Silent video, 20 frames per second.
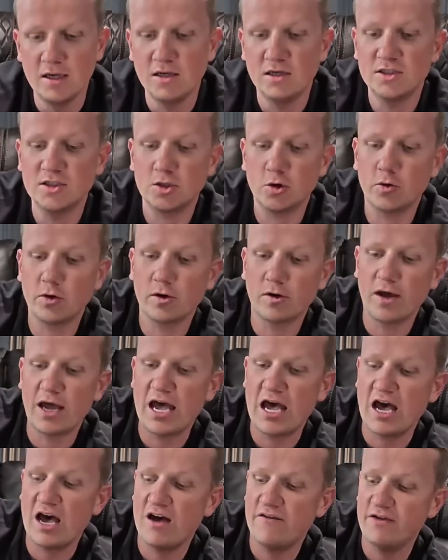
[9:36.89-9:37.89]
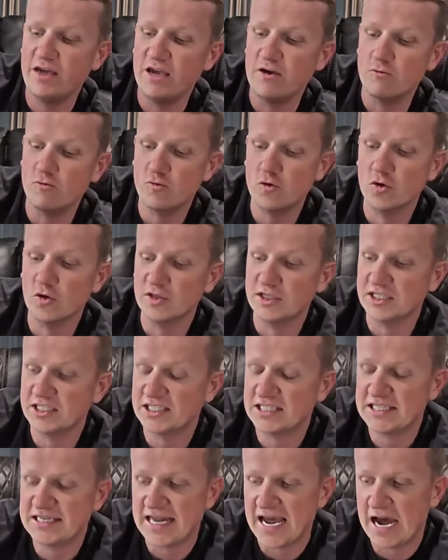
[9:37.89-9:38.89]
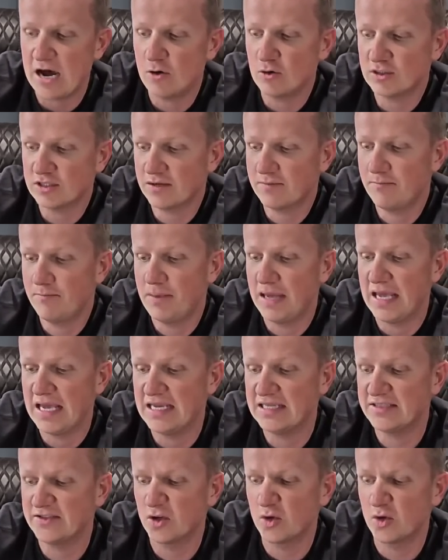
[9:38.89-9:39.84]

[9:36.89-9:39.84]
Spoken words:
So it'll have a really stout base.